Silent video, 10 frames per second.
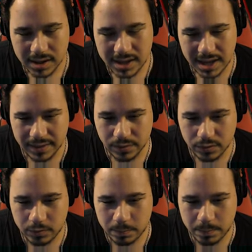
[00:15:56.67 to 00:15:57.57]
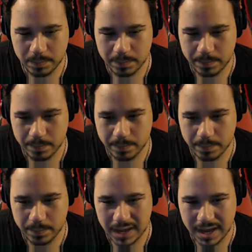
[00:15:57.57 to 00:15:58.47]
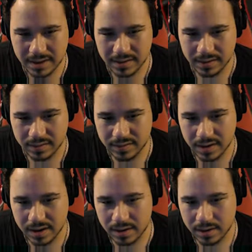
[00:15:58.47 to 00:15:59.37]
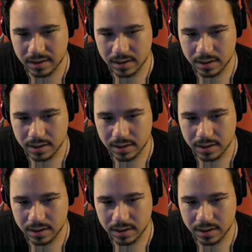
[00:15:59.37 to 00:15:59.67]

Yeah, those paintings there.